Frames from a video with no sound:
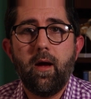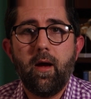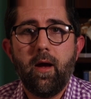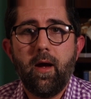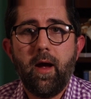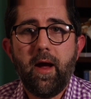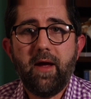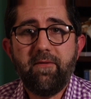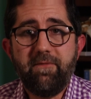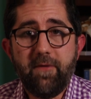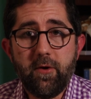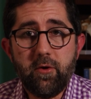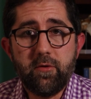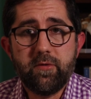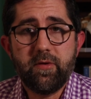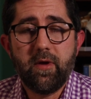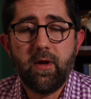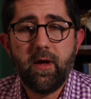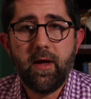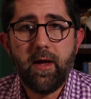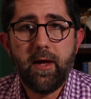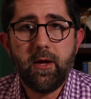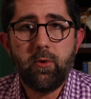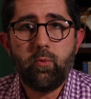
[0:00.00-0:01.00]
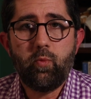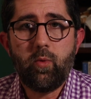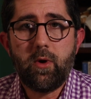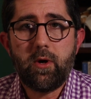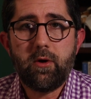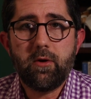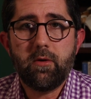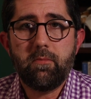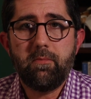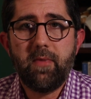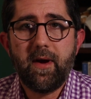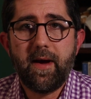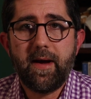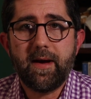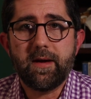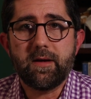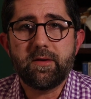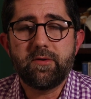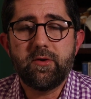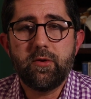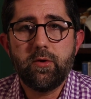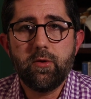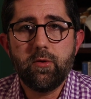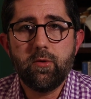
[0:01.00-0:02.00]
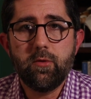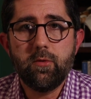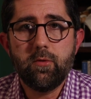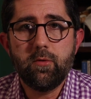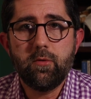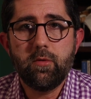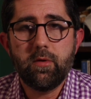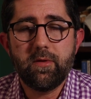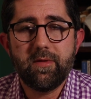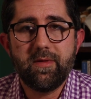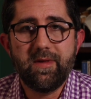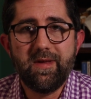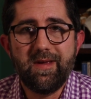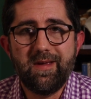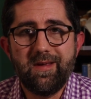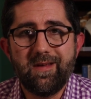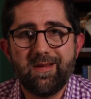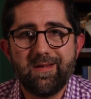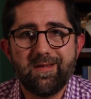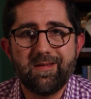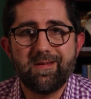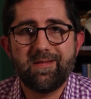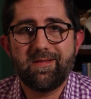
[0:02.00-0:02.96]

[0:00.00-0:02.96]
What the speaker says: Hey folks, and welcome back to the